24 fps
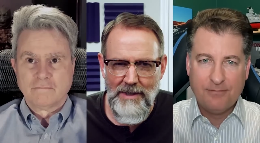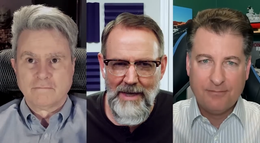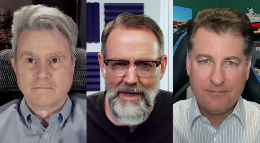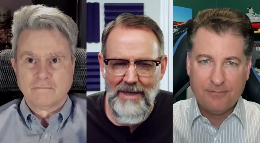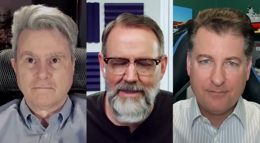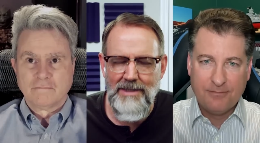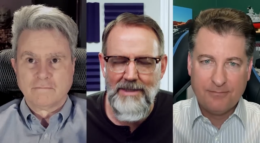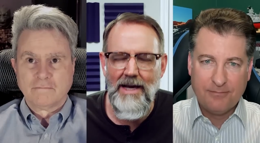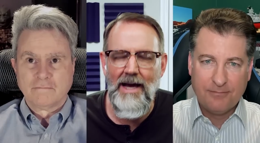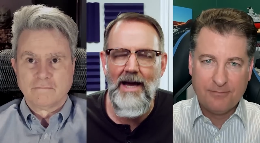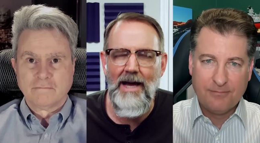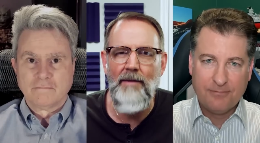Speaker 1: at
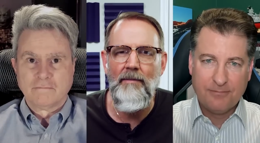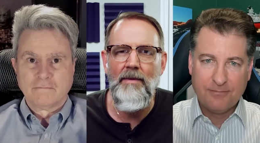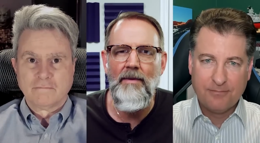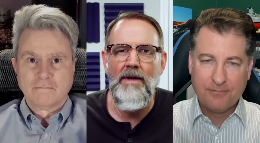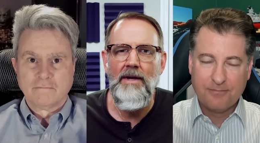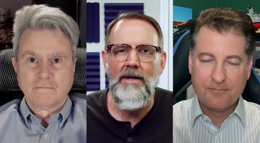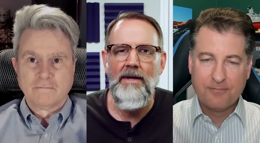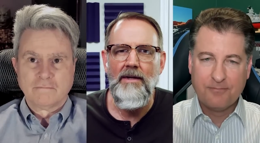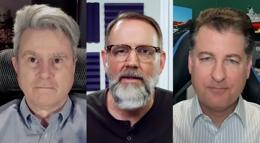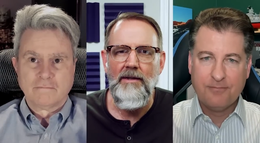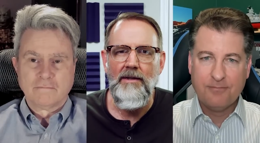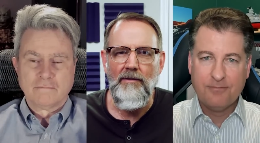that
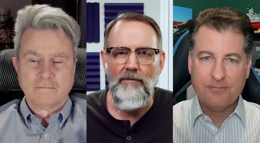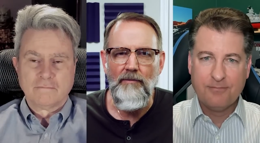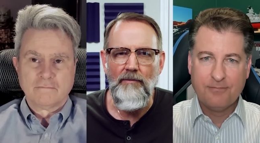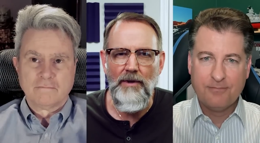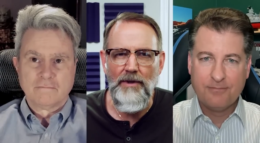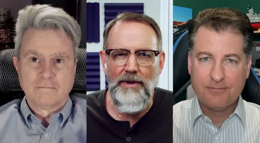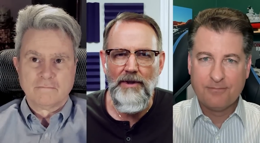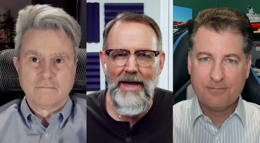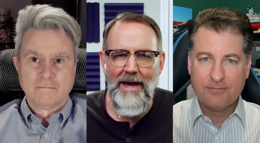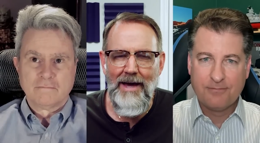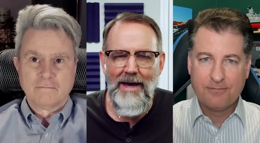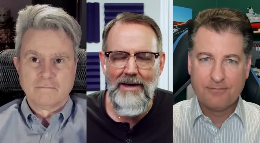time,
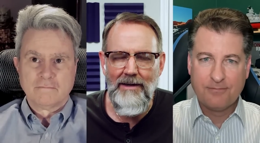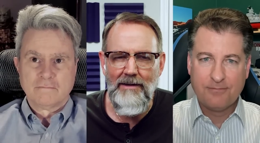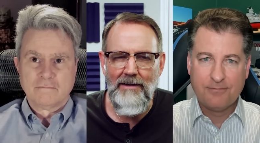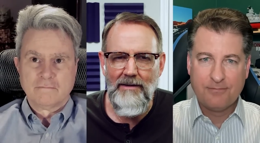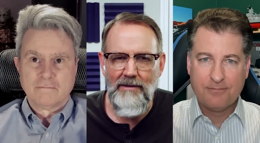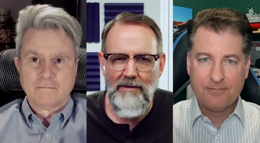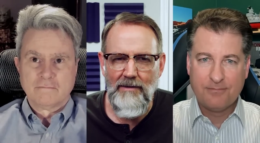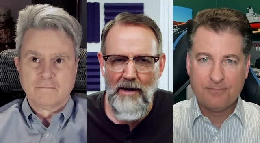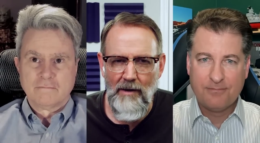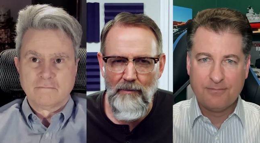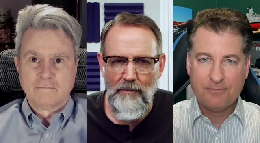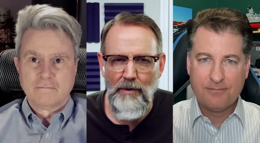but
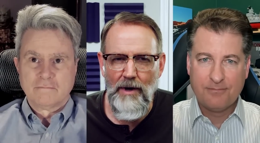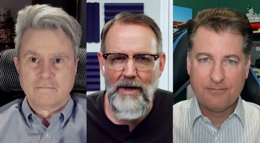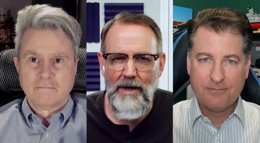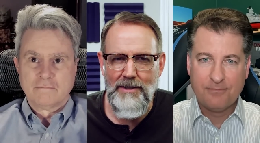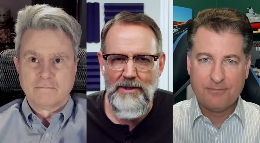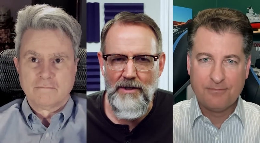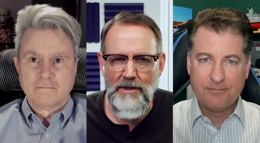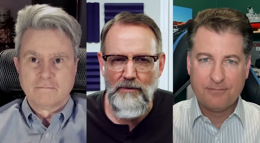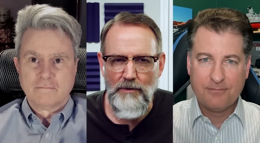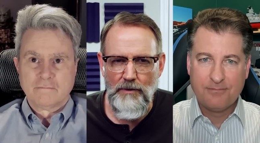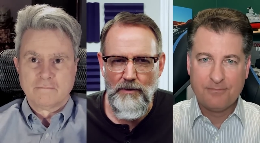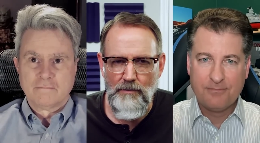that
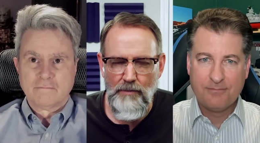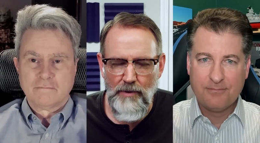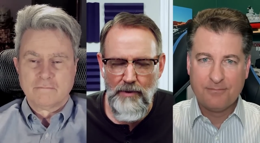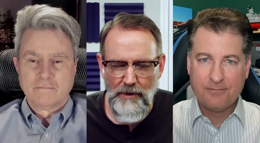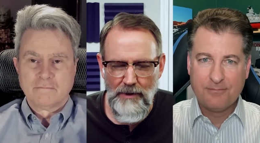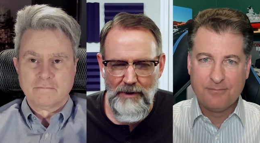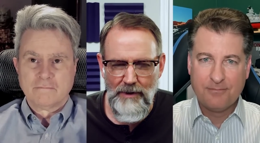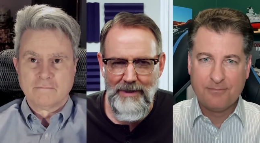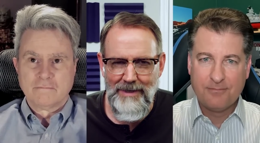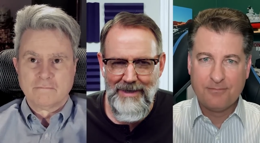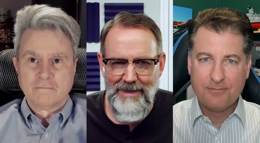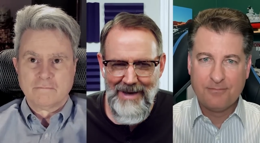uprising was
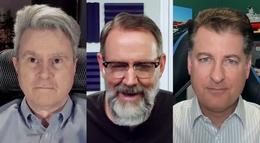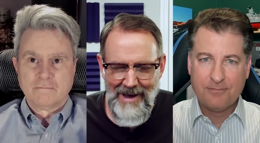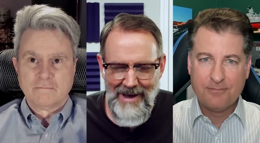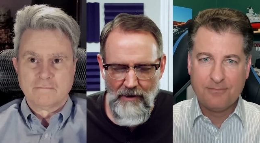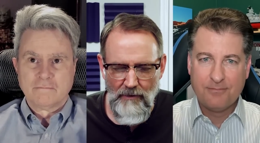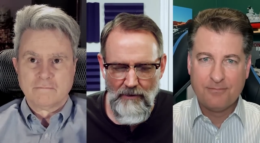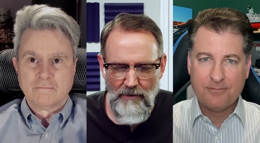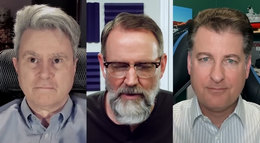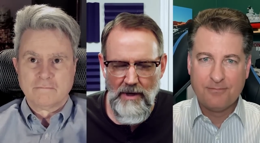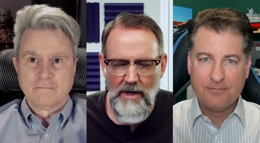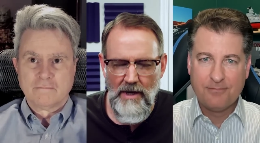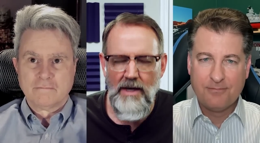put
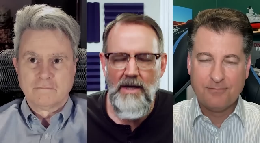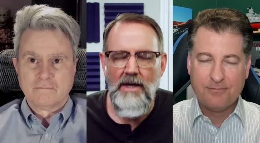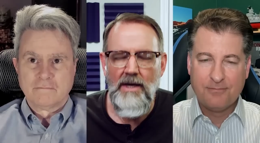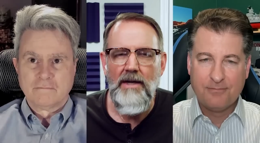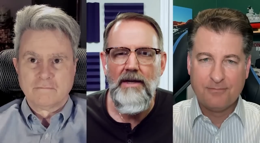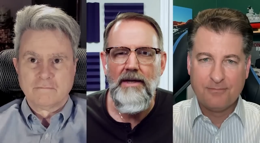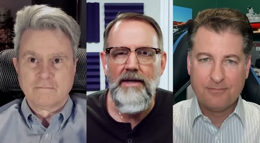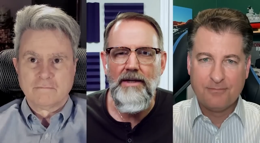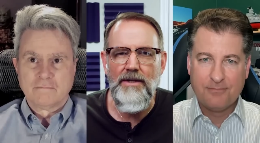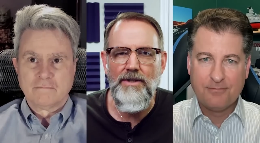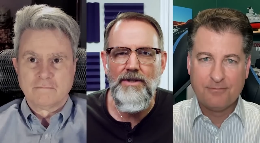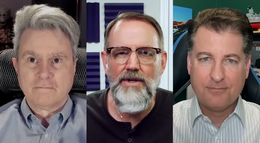down.
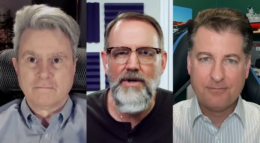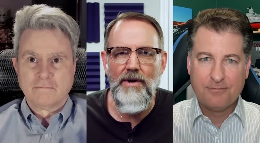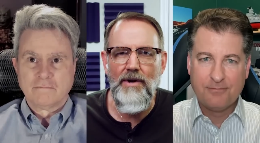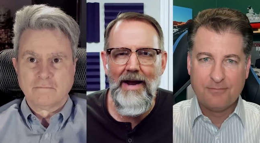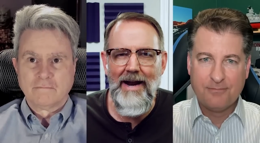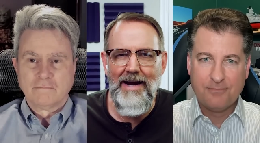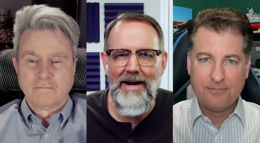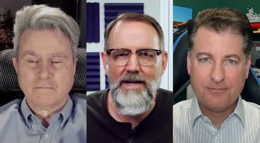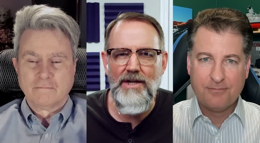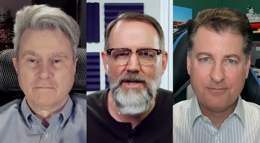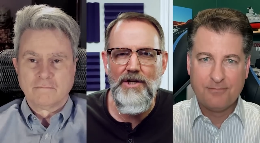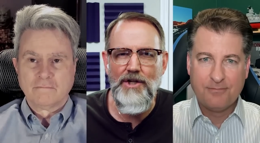Is
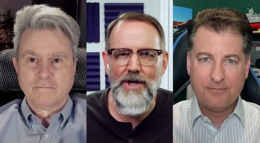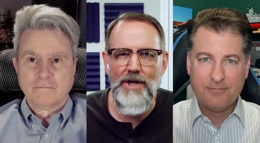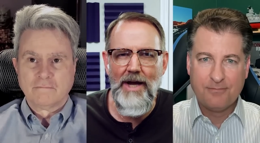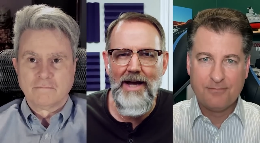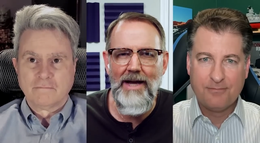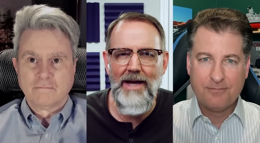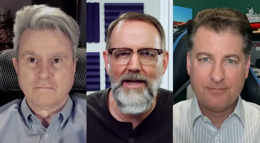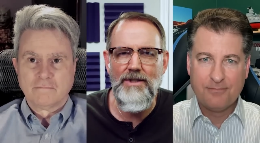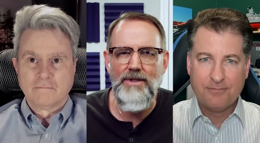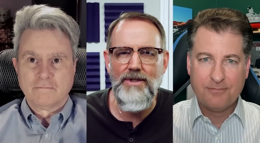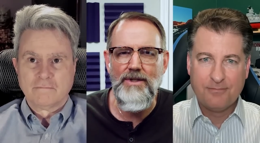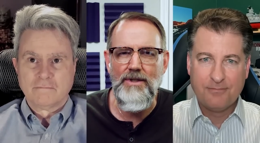there any
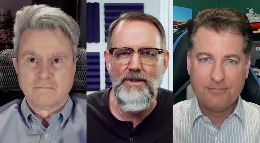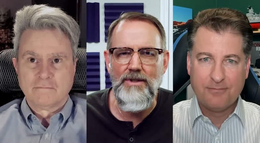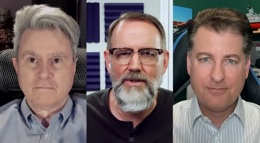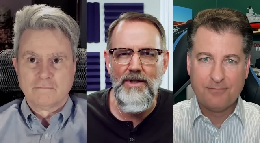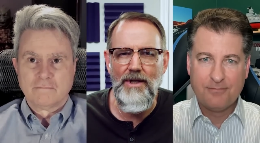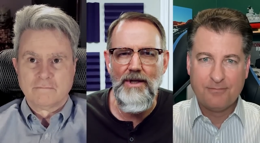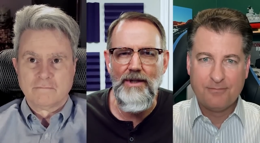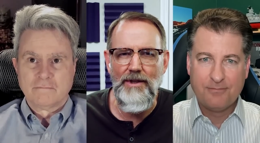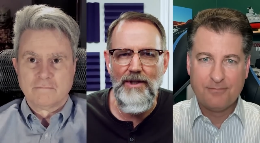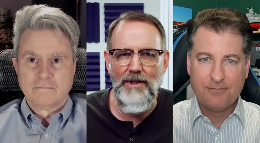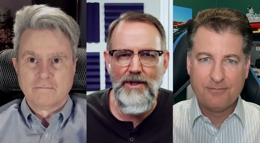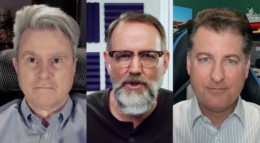chance
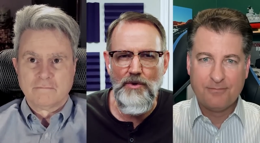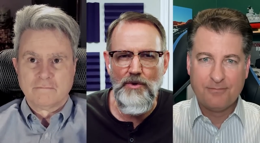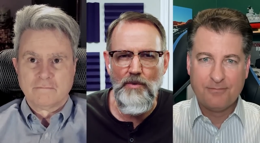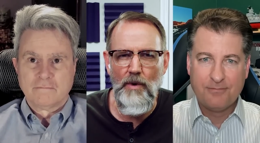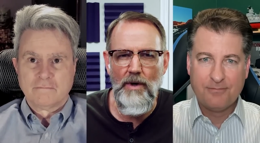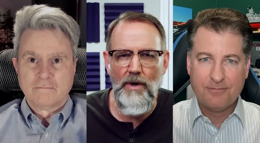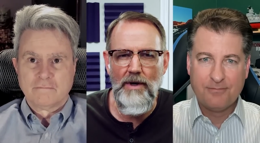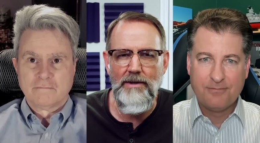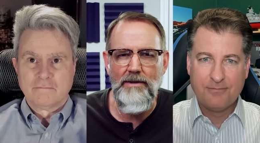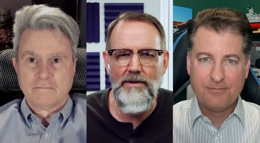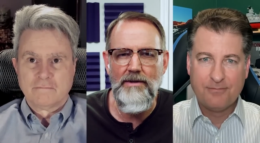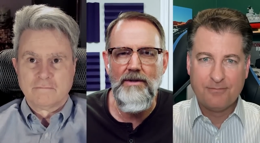that
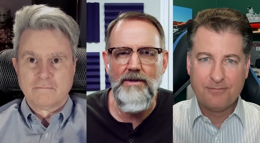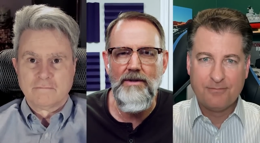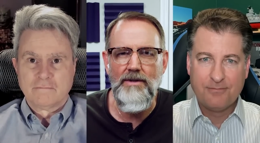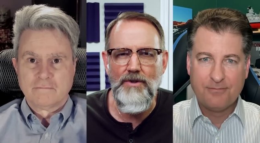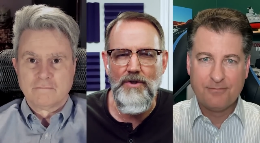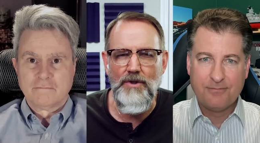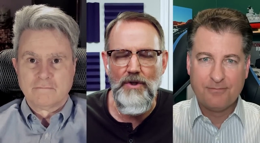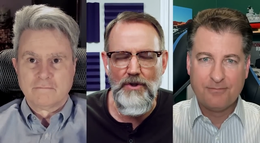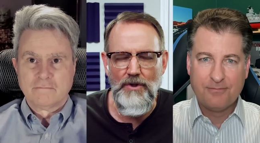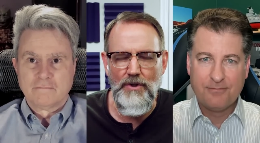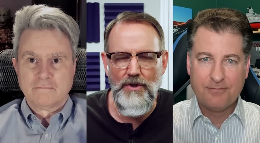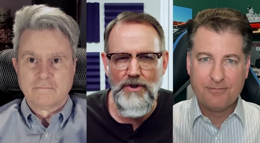this one
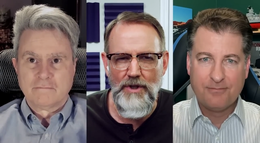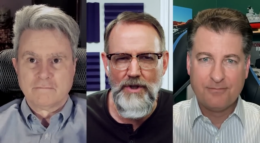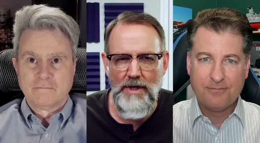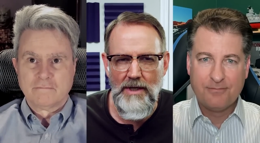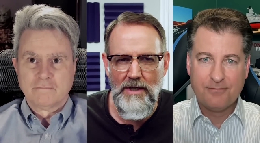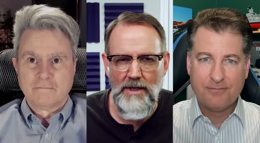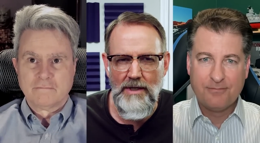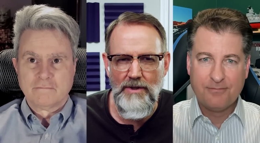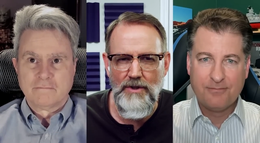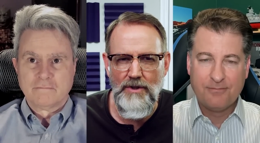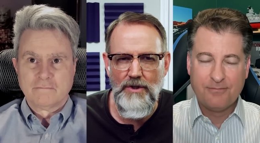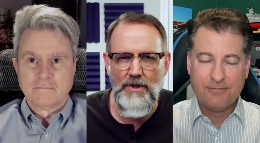
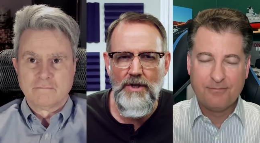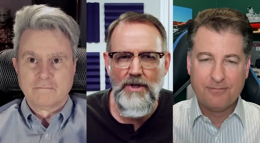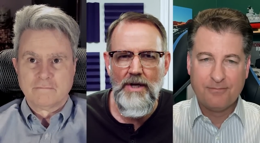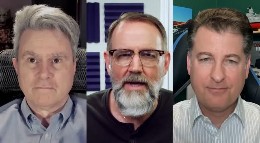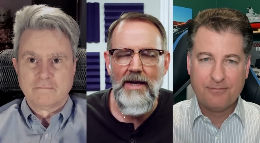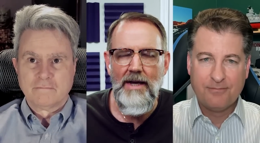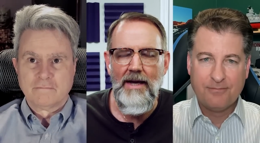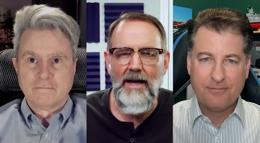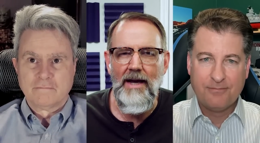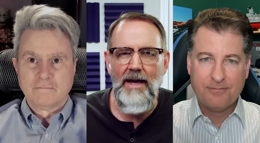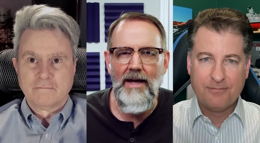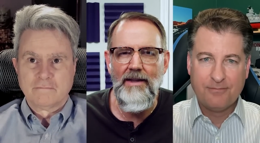
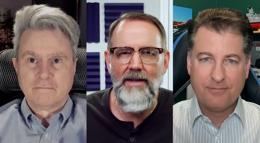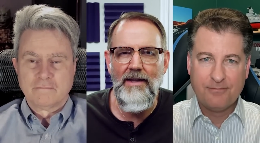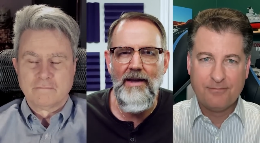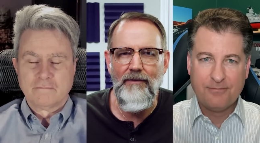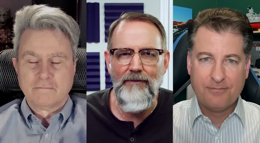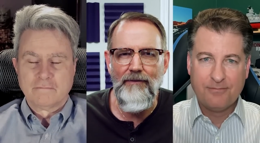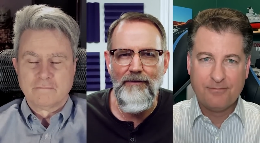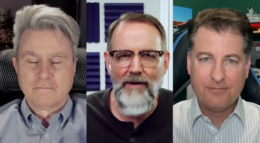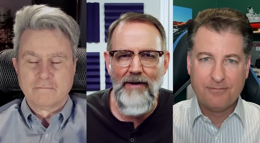succeeds and that